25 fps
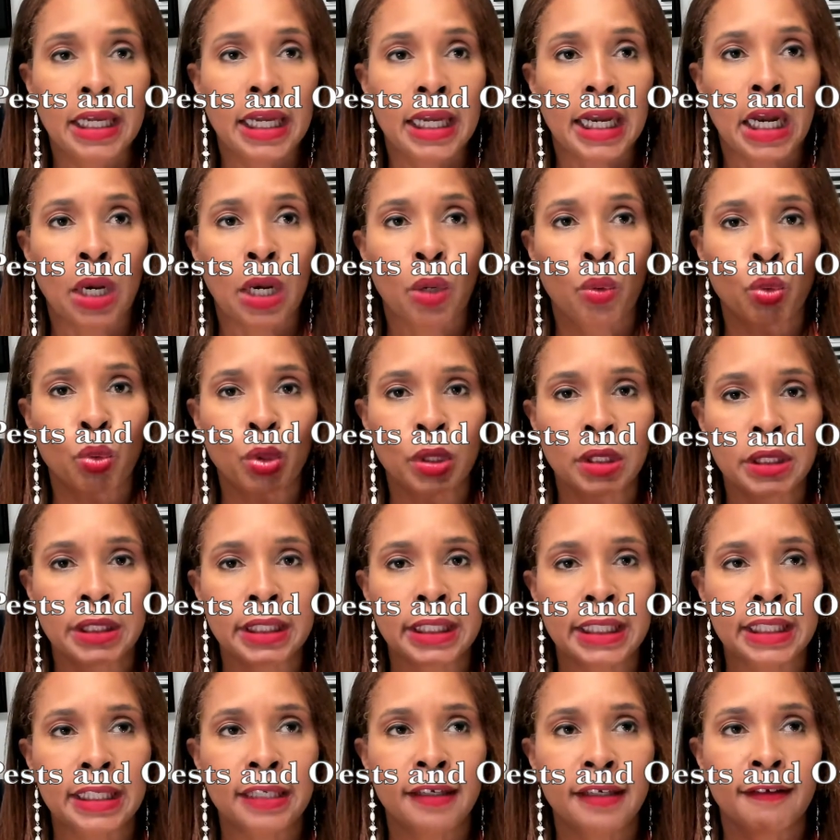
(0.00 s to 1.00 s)
I
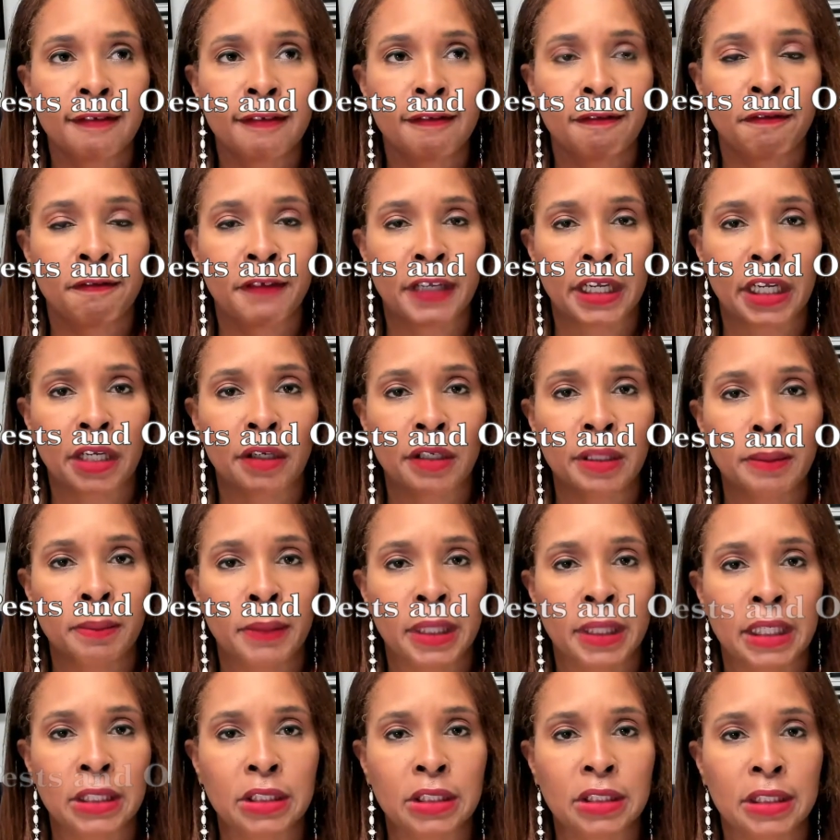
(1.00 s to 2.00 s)
really very
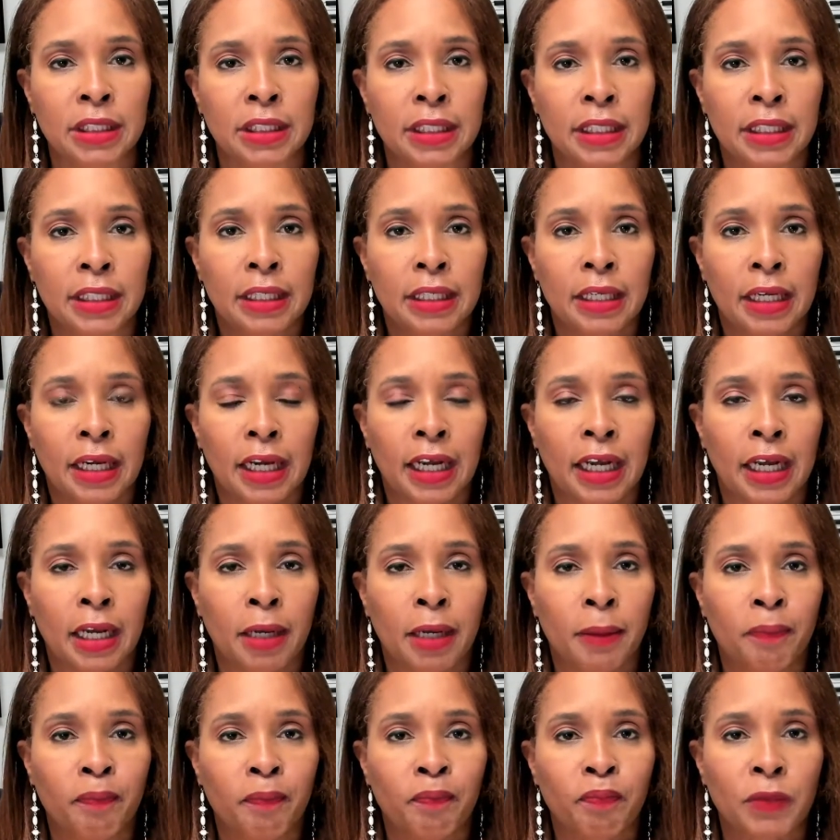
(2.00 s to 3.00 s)
much
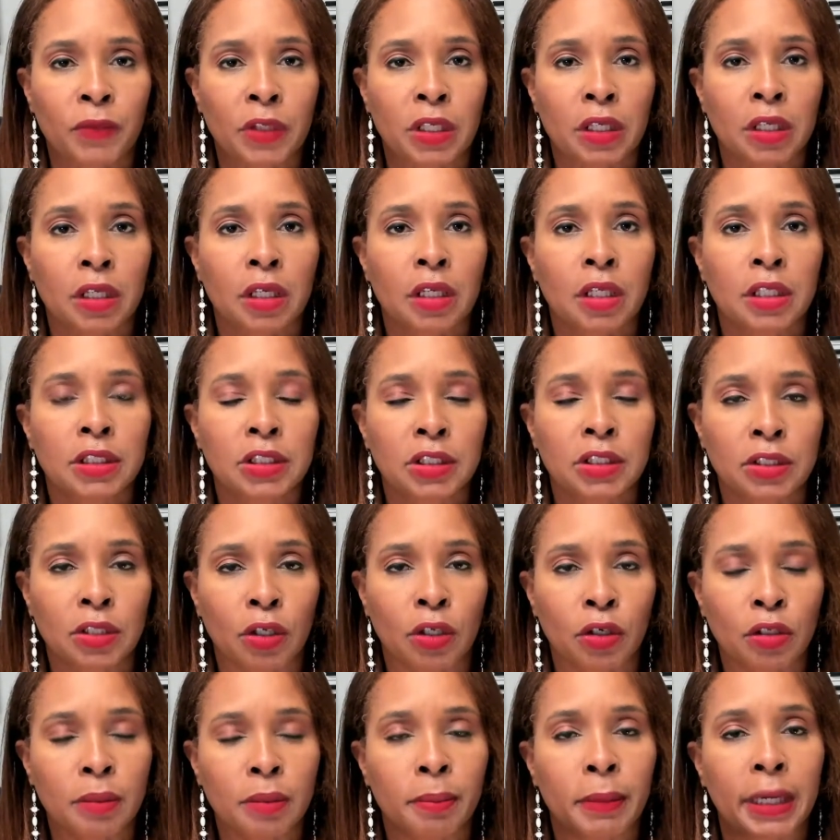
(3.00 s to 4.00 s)
um,
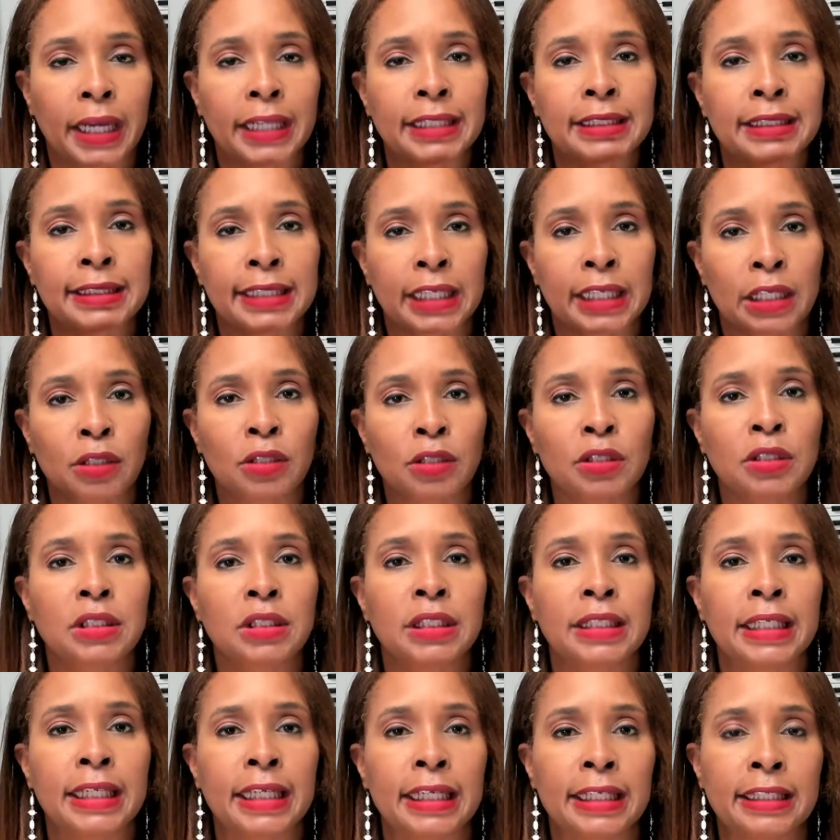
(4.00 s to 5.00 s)
consult my sellers to
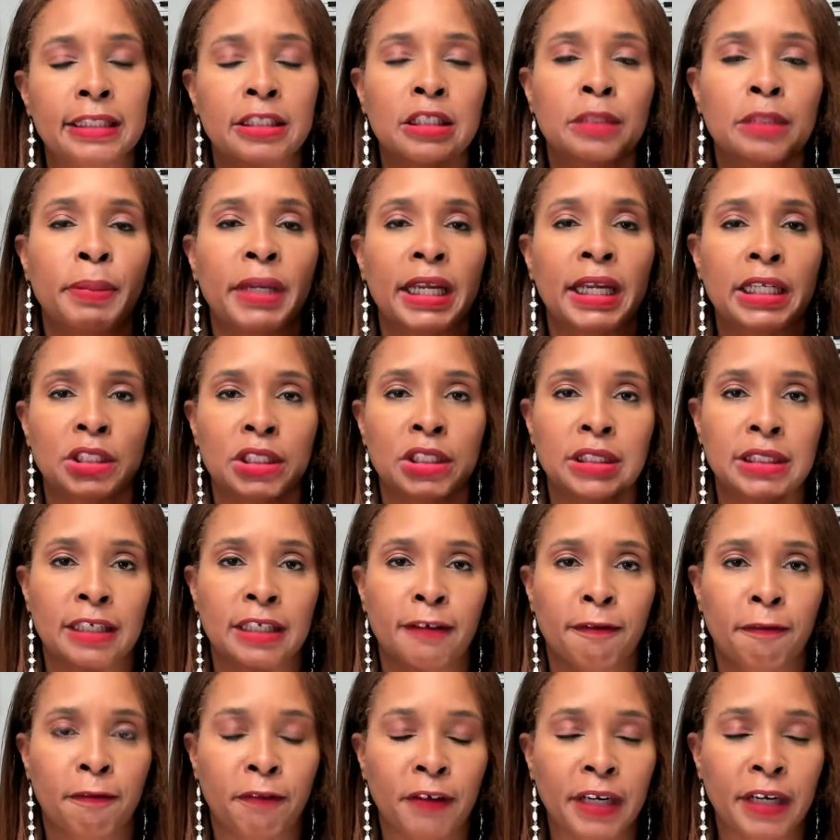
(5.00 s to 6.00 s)
get inspections
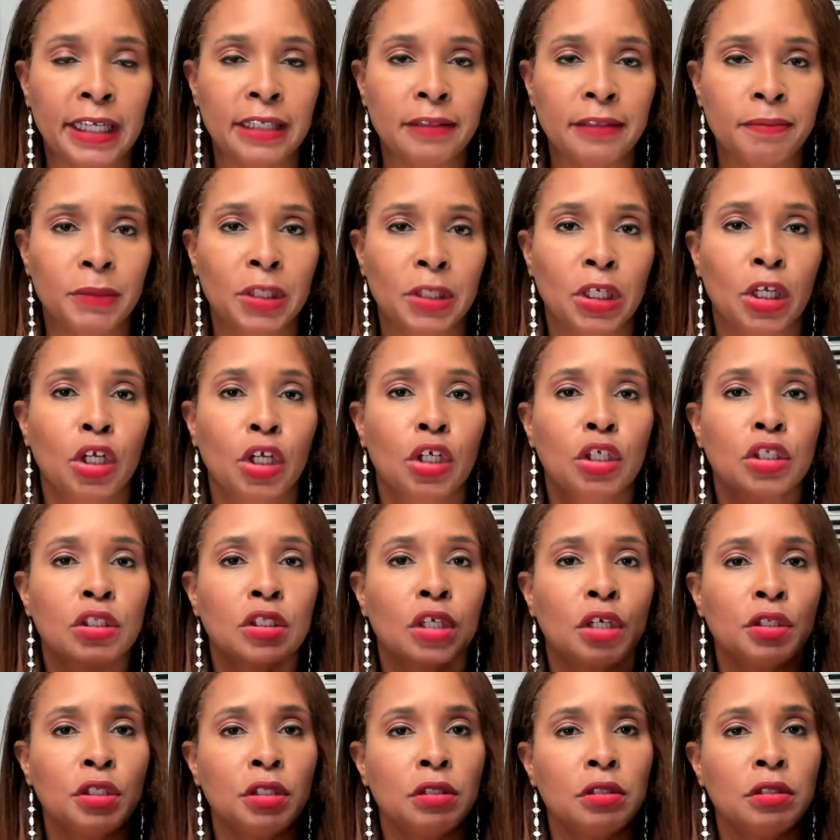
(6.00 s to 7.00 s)
up front so
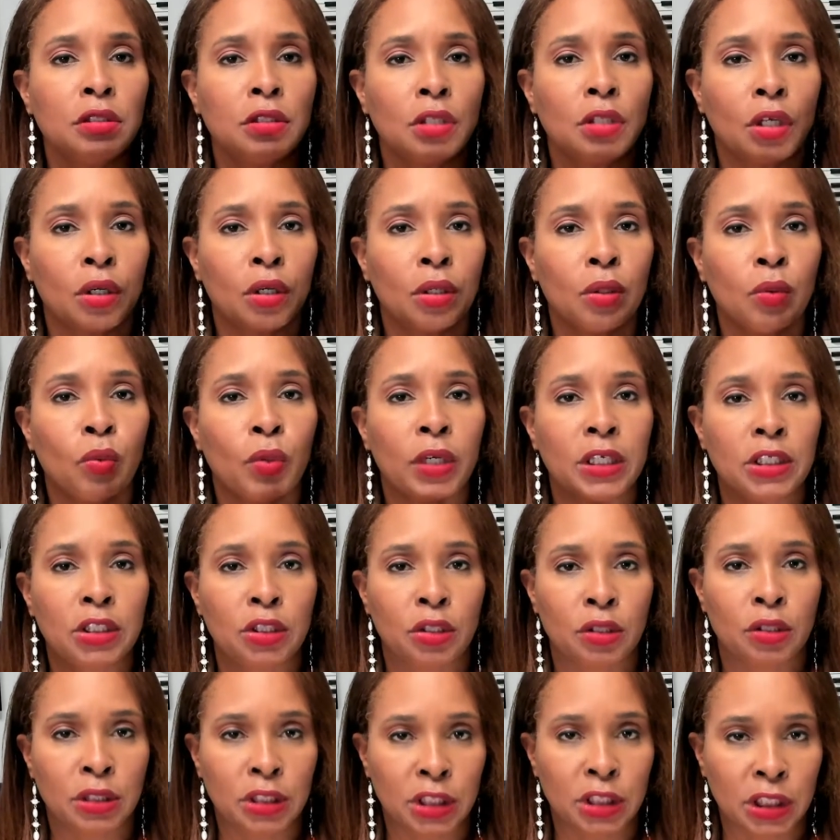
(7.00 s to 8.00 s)
you know what
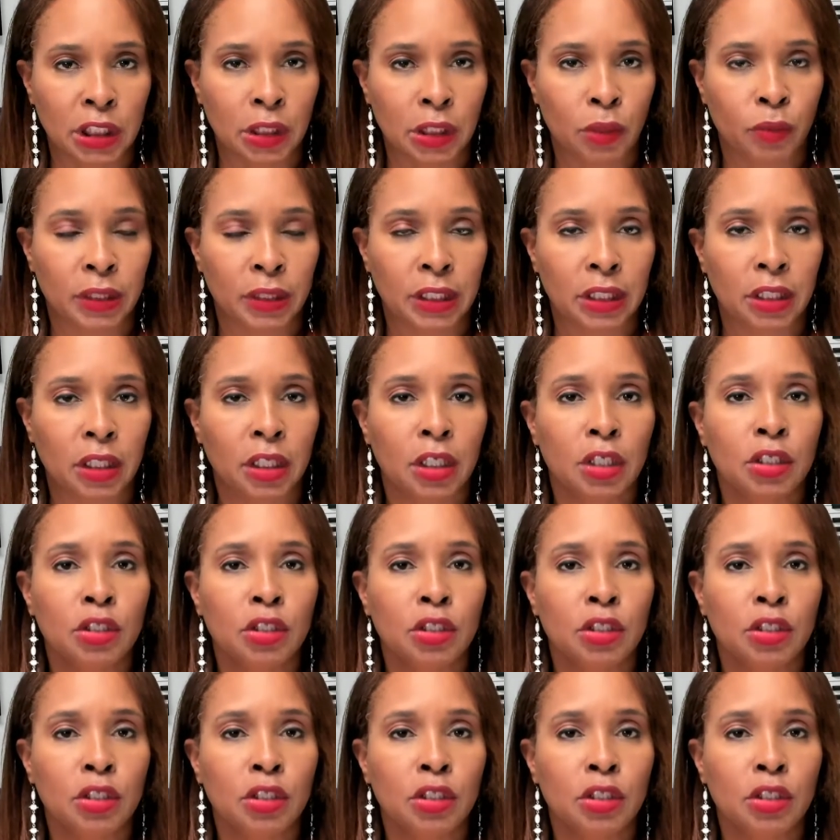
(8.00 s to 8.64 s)
you're dealing with.